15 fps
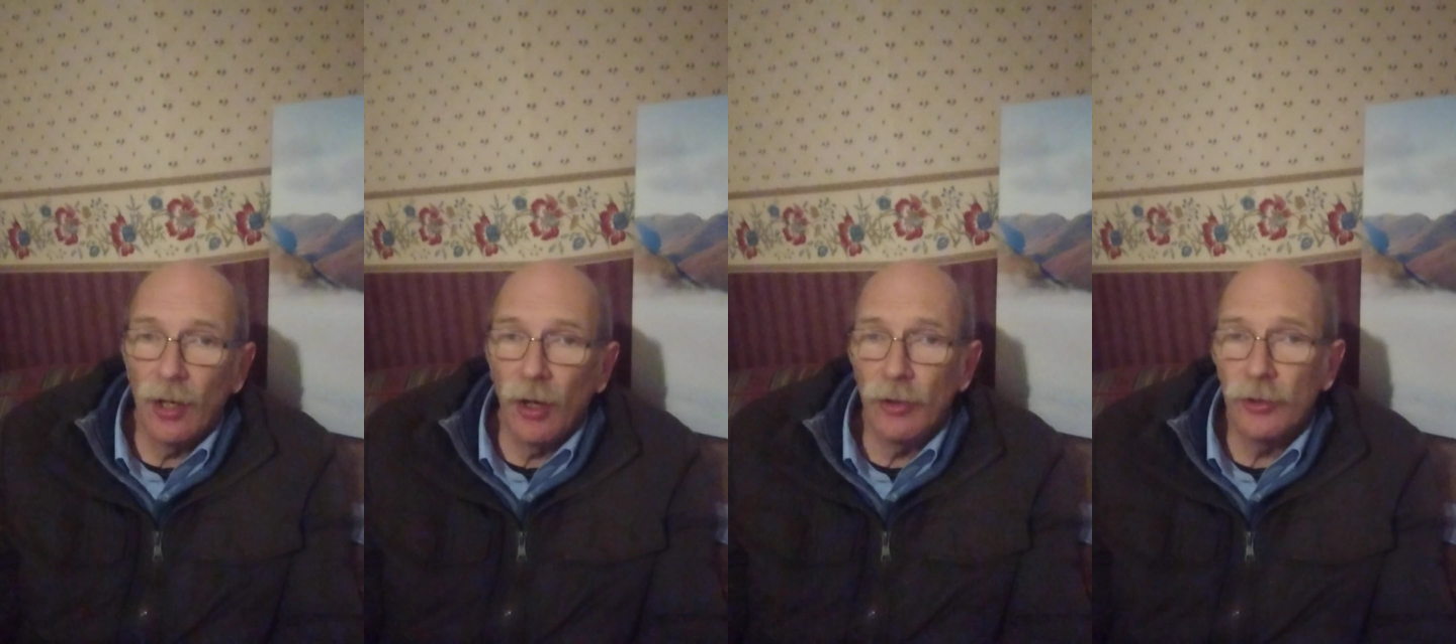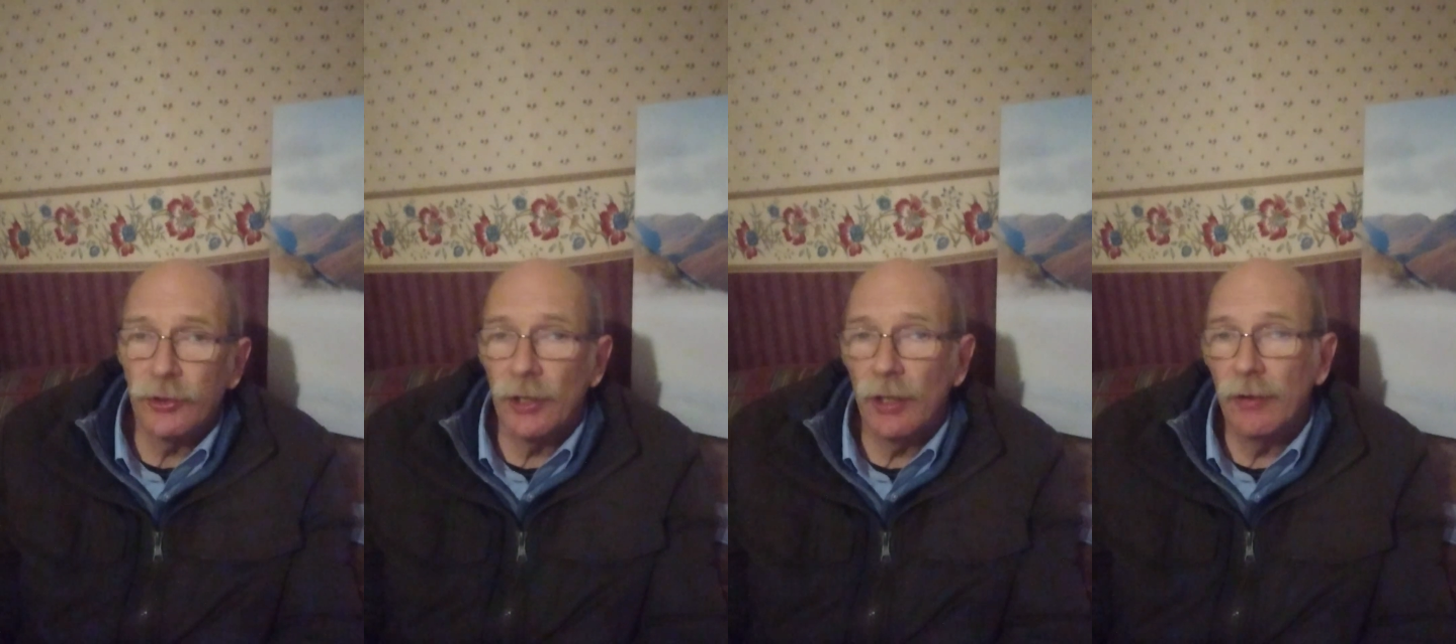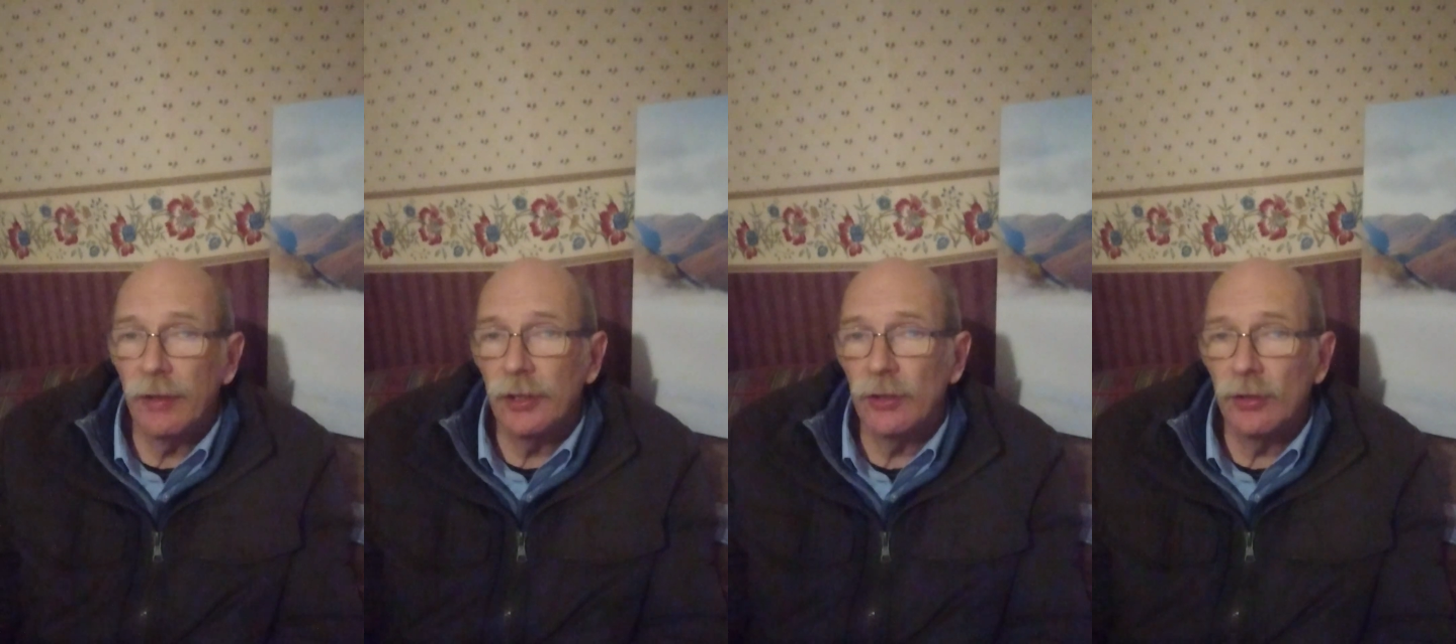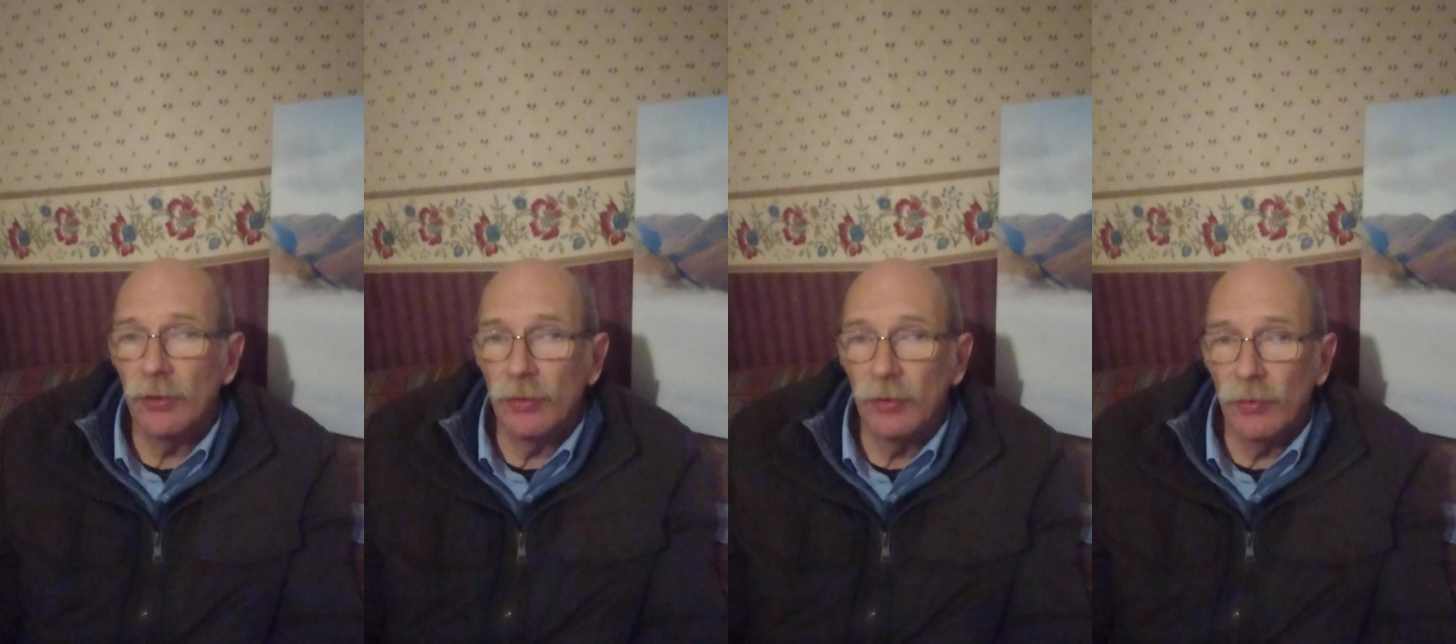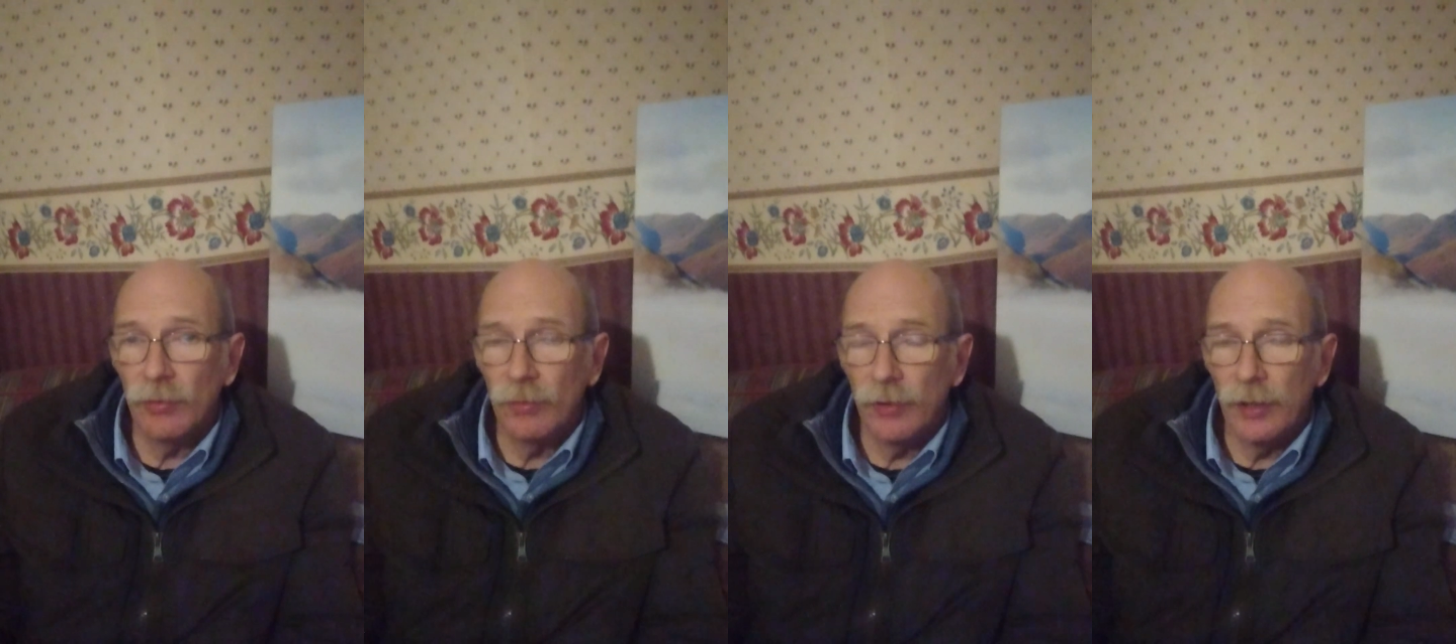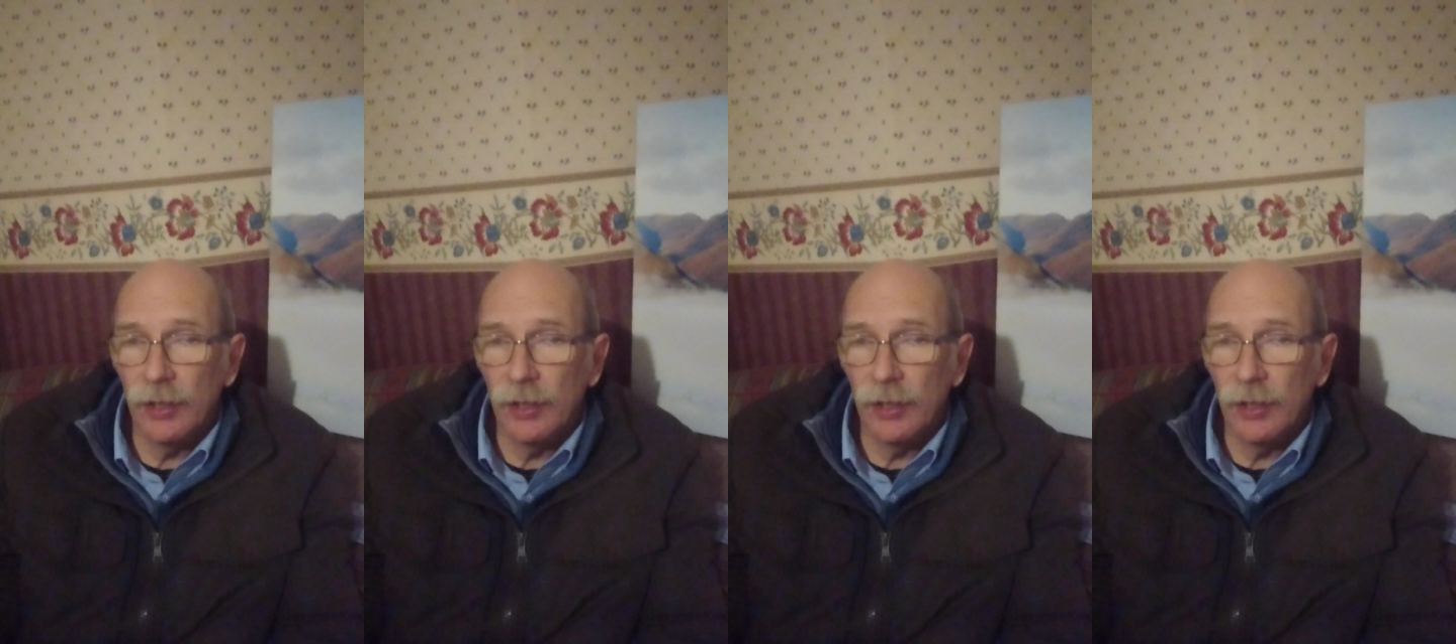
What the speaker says: contrary to